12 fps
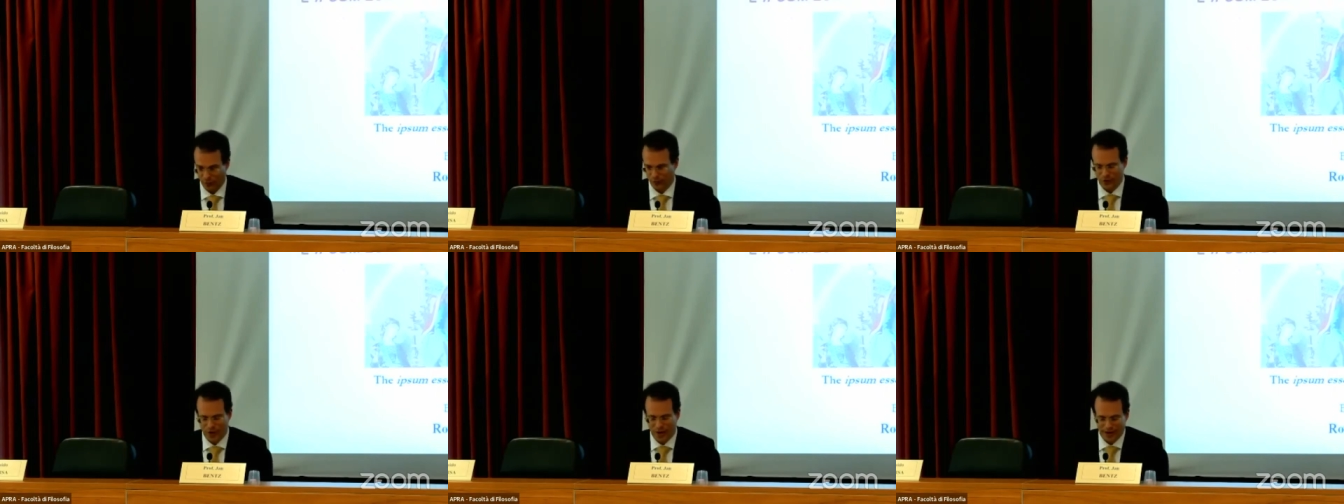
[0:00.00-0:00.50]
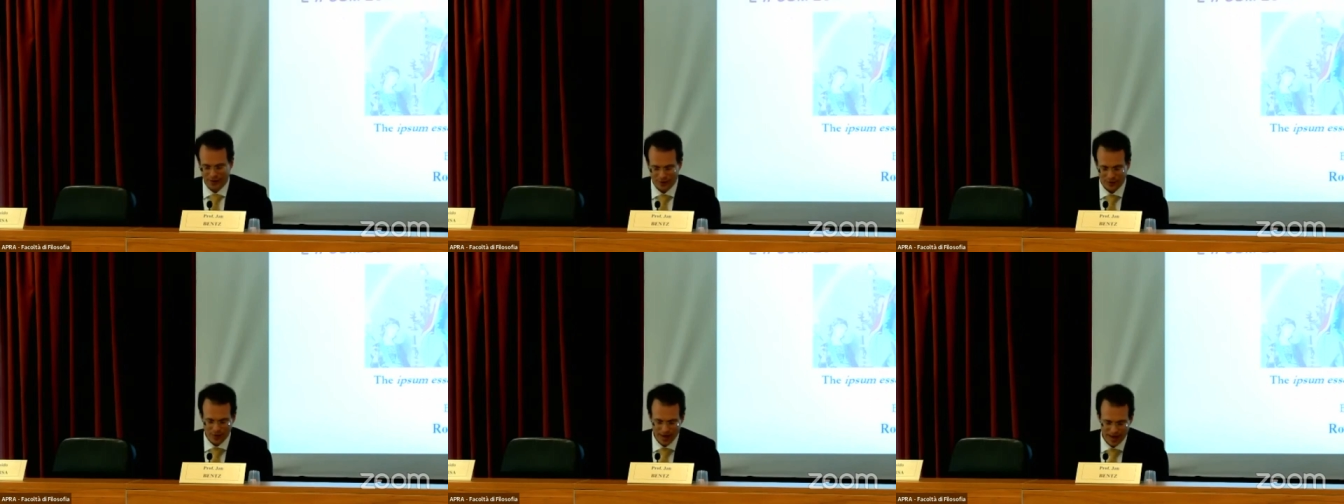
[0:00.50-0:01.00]
will try
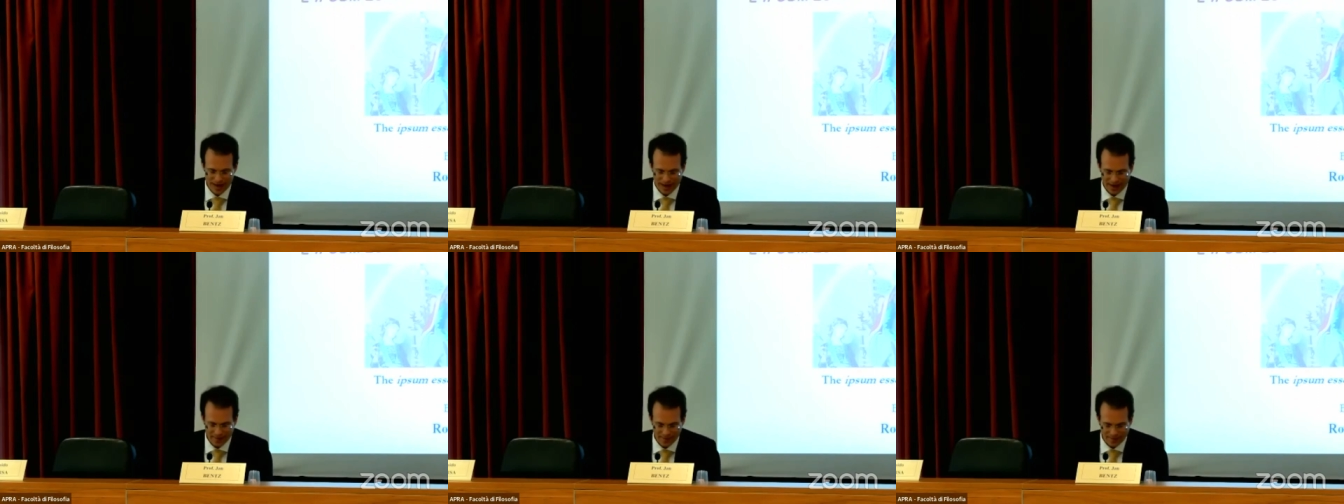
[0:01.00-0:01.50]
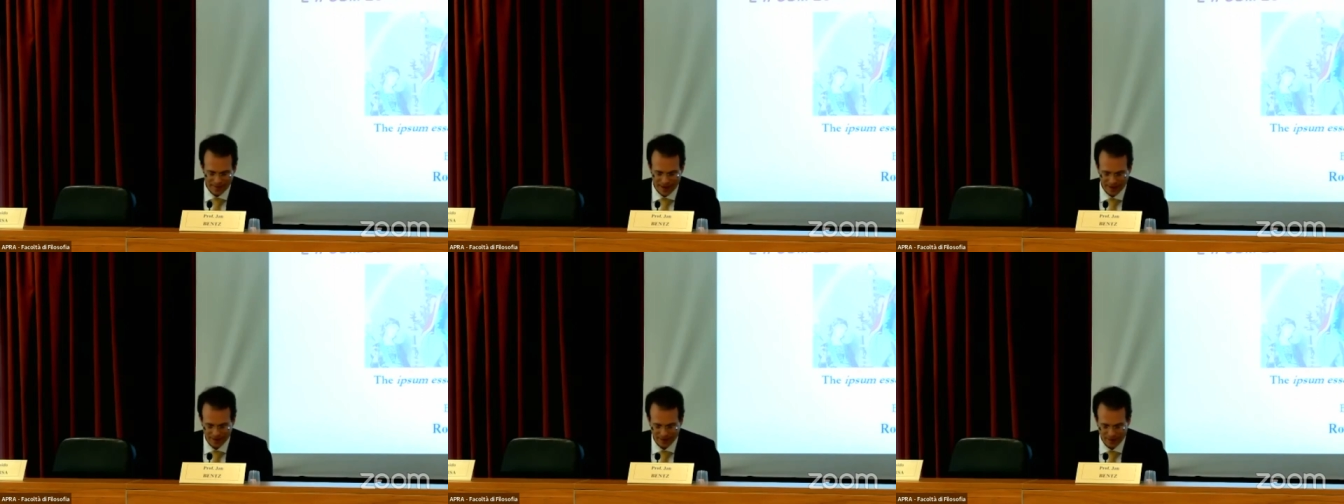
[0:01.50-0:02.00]
to um,
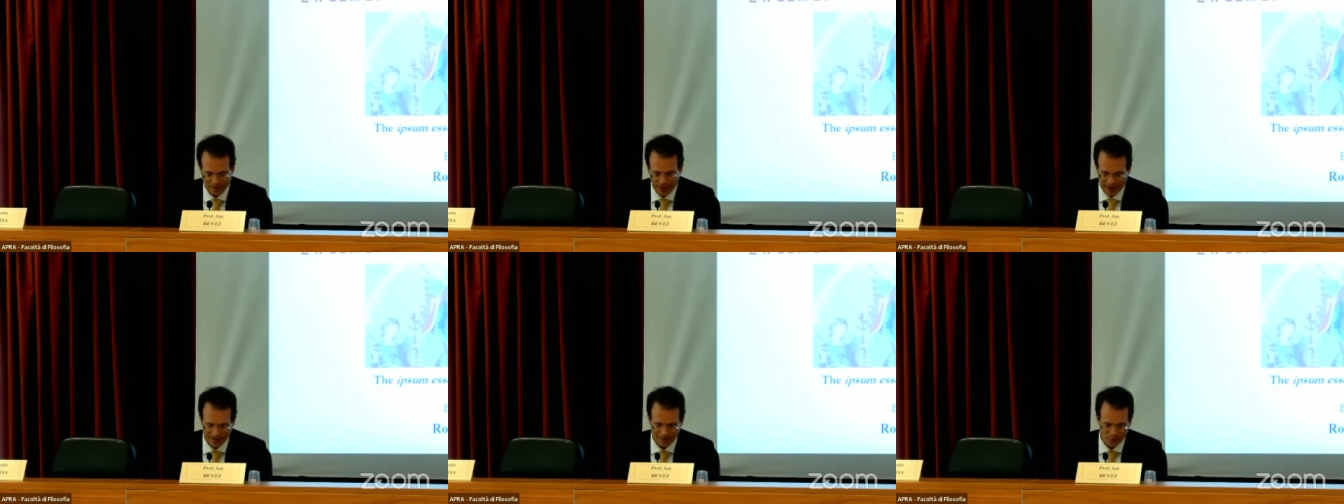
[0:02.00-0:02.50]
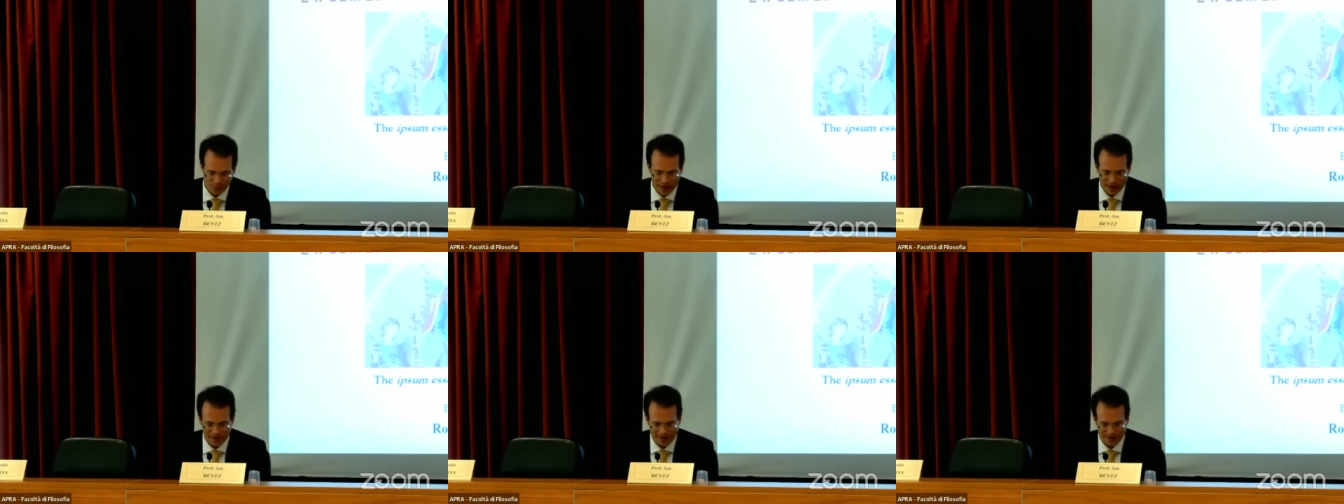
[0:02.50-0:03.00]
explain it
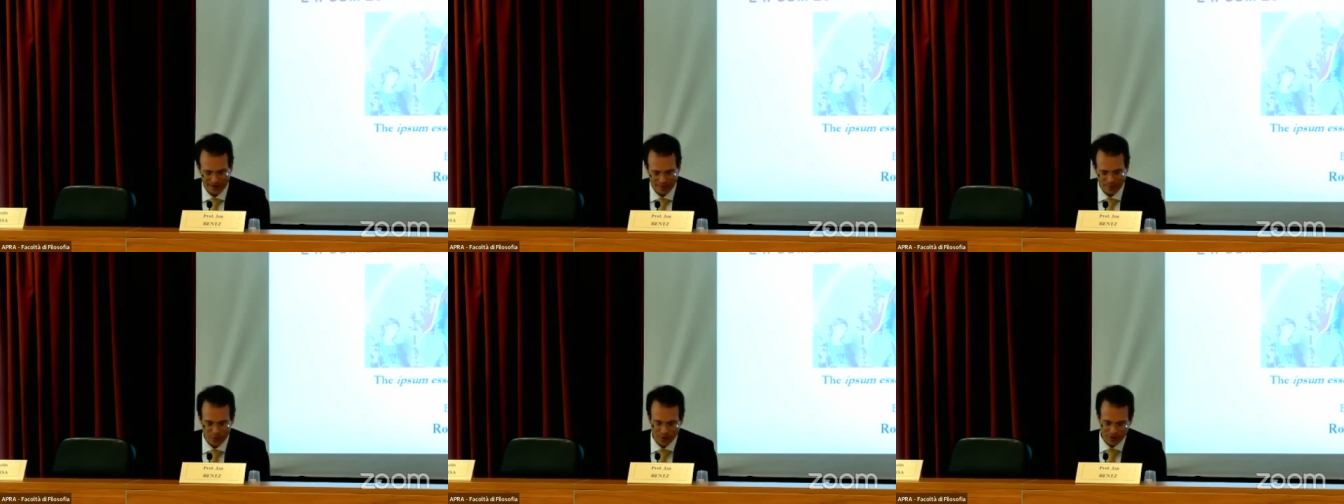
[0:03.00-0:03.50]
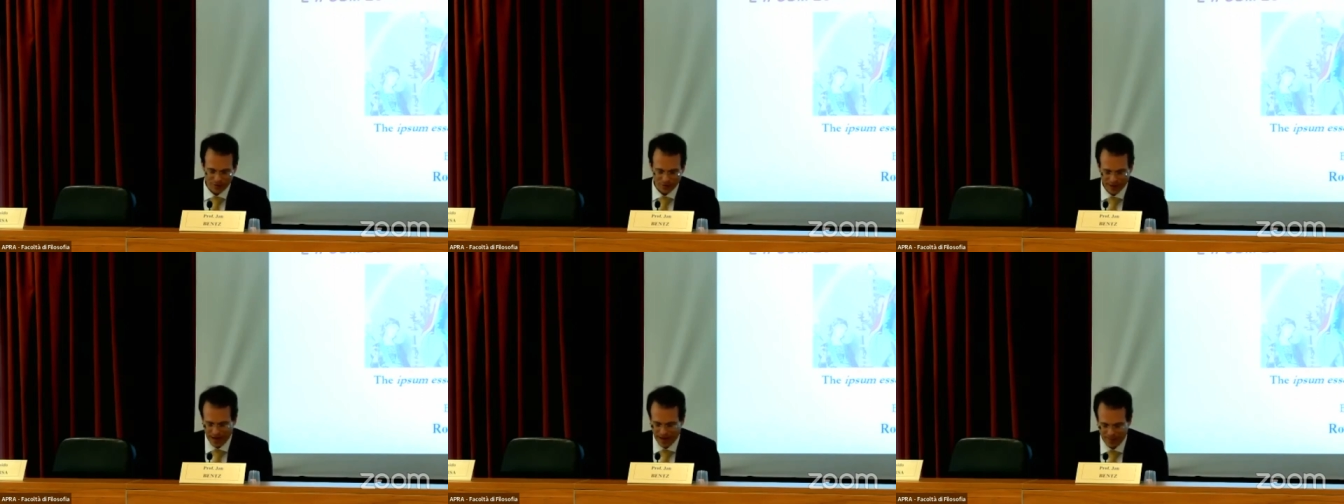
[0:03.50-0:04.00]
well in the
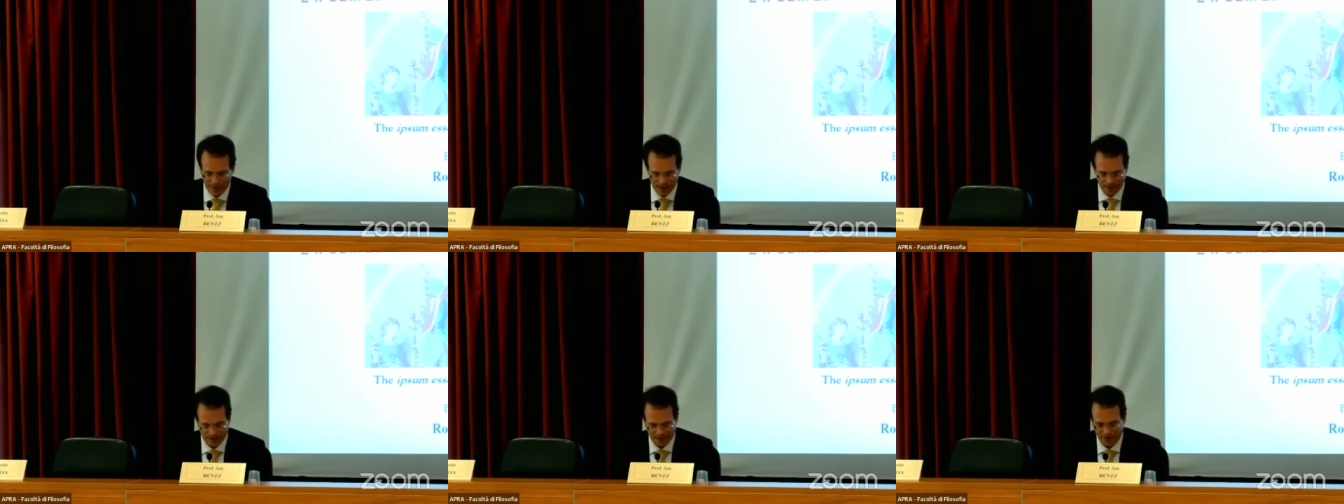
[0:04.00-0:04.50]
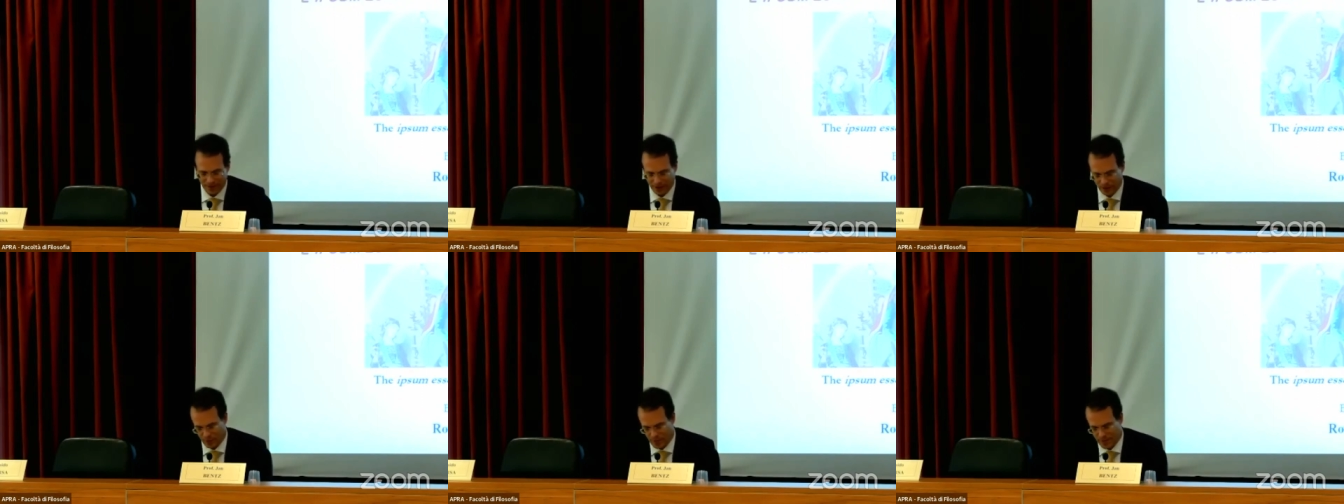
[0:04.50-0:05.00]
brief time that's
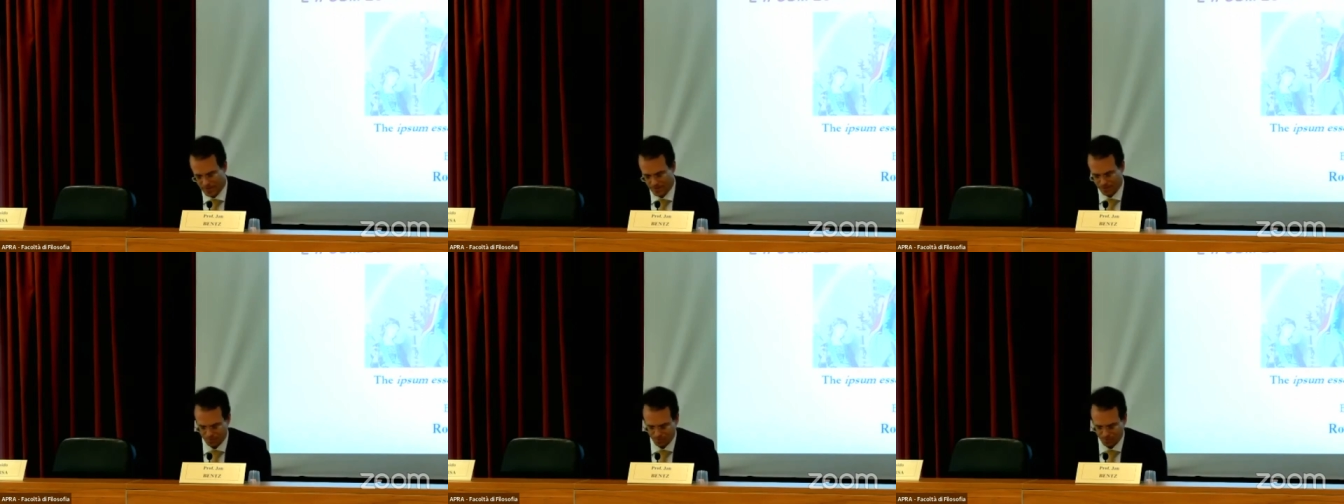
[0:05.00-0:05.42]
given to me.